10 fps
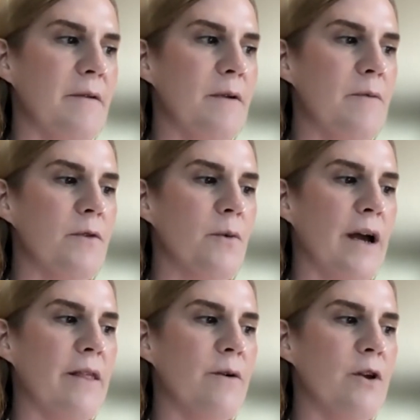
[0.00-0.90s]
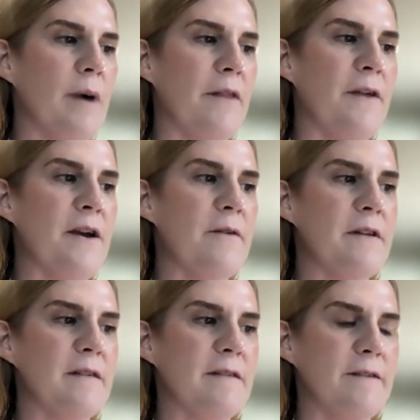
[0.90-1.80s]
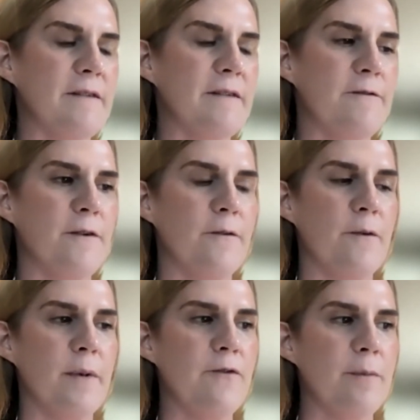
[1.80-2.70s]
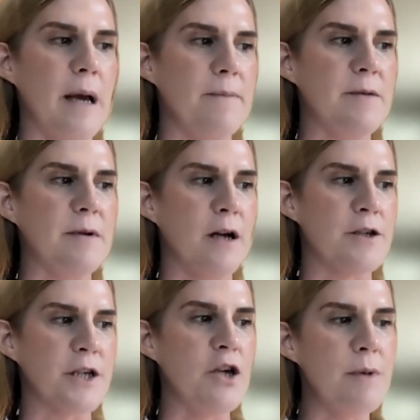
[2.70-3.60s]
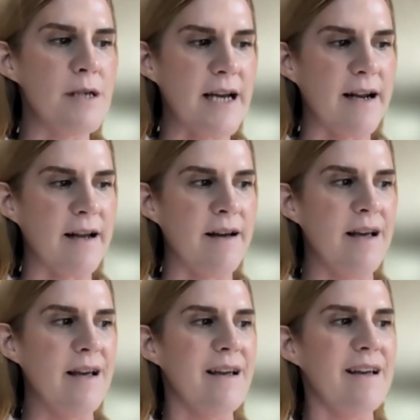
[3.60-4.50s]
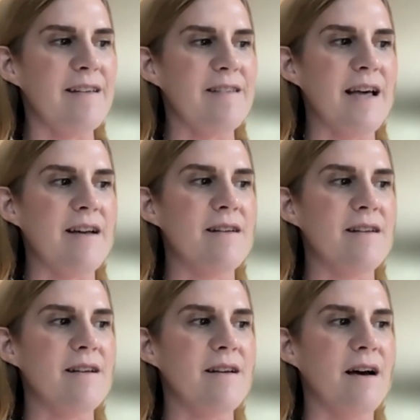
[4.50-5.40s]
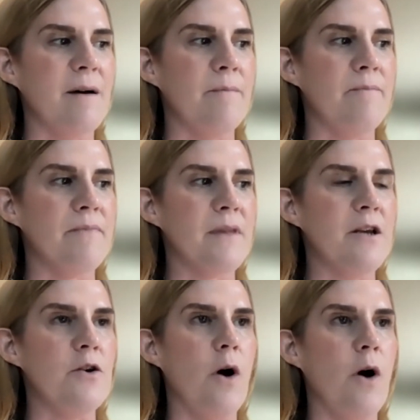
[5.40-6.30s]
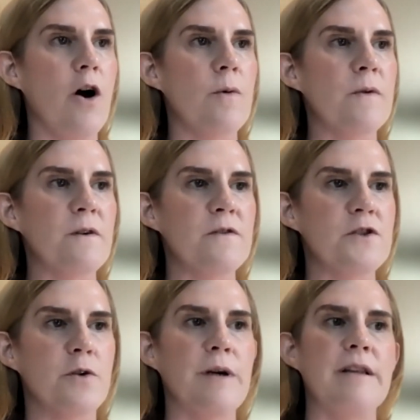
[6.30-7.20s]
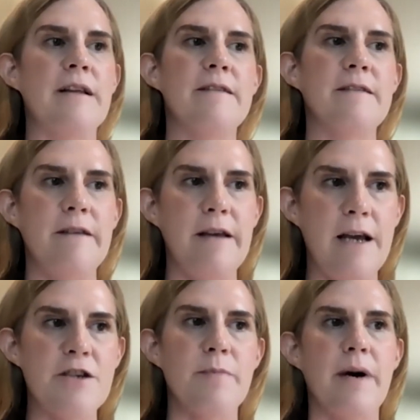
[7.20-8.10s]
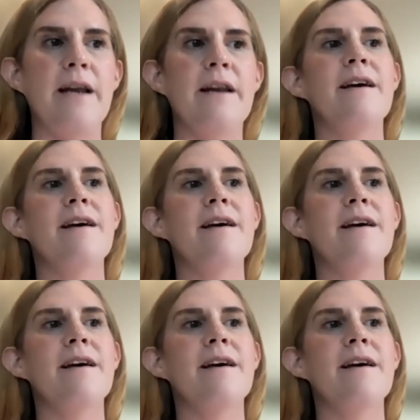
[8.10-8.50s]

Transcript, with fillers: the way that you might think of this from, from, from epidemiologic human data is that um, you know, our results showing that CH might